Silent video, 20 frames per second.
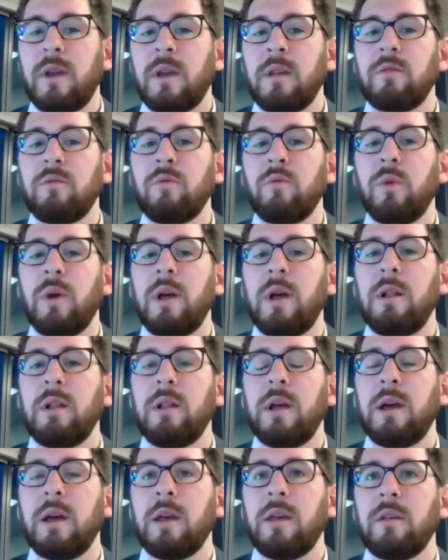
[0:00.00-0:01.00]
as
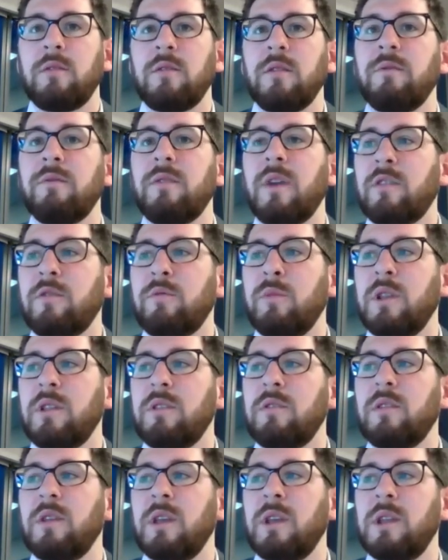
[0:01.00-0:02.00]
well as
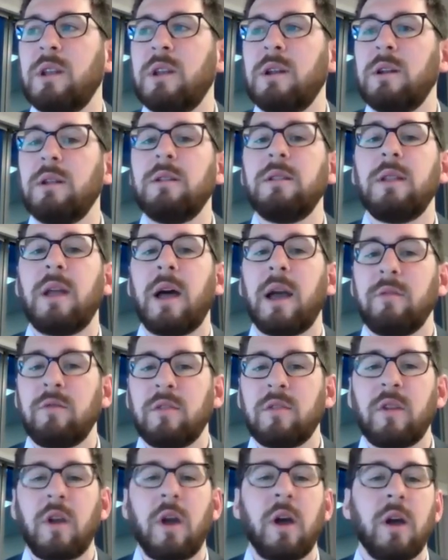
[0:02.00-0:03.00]
investments in
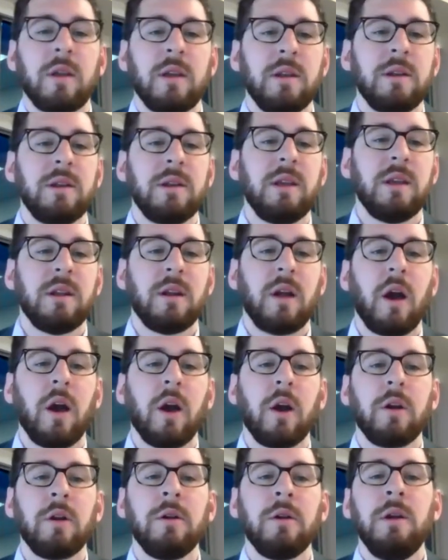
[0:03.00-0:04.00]
livestock and DNR.
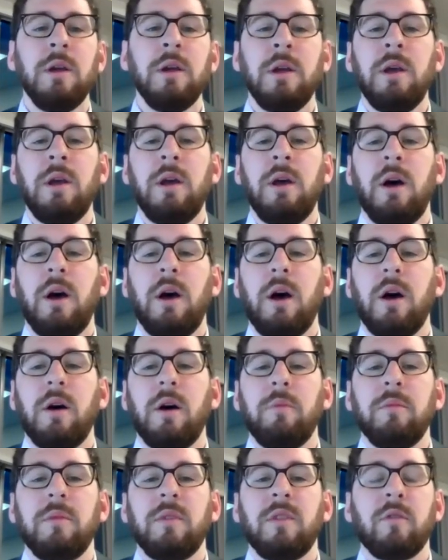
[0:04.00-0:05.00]

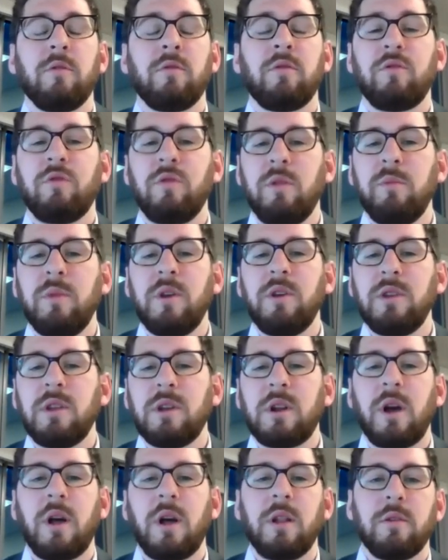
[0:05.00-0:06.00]
There's $3 million
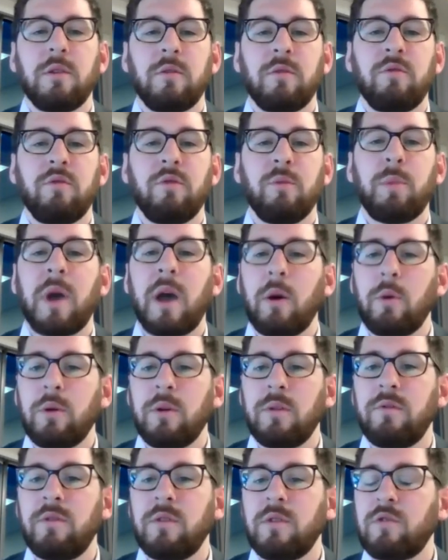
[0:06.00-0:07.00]
for power
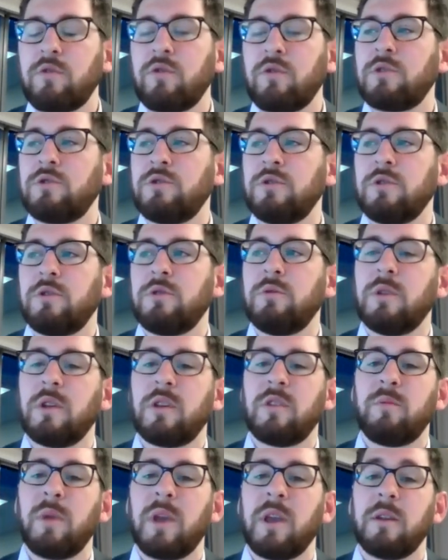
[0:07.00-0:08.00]
infrastructure to
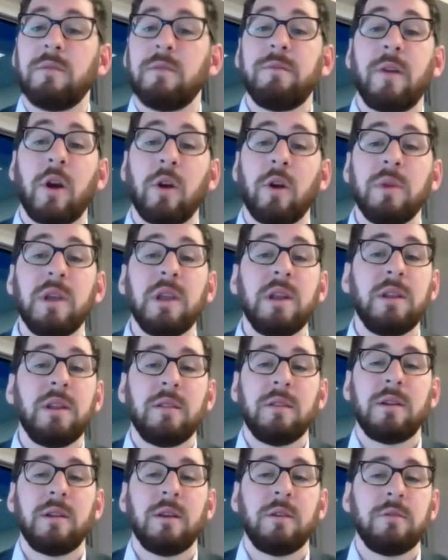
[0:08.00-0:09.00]
expand farming in
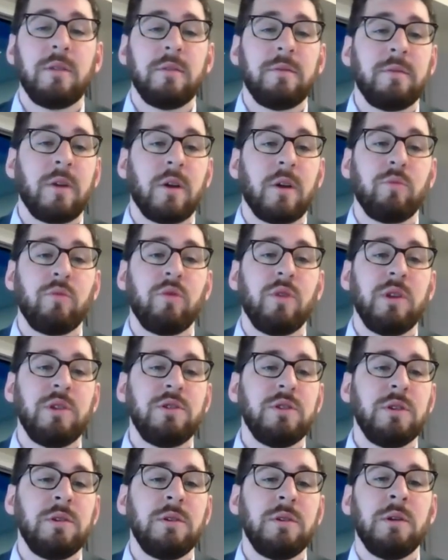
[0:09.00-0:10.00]
the Delta Farm
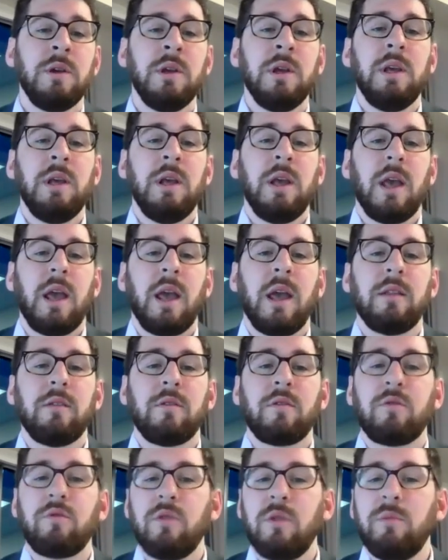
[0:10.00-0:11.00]
region, and
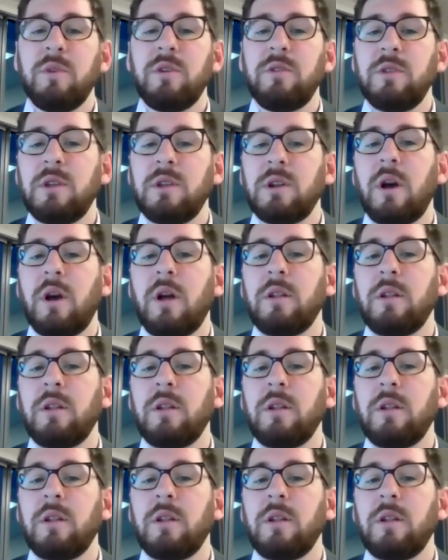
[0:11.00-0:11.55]
$3 million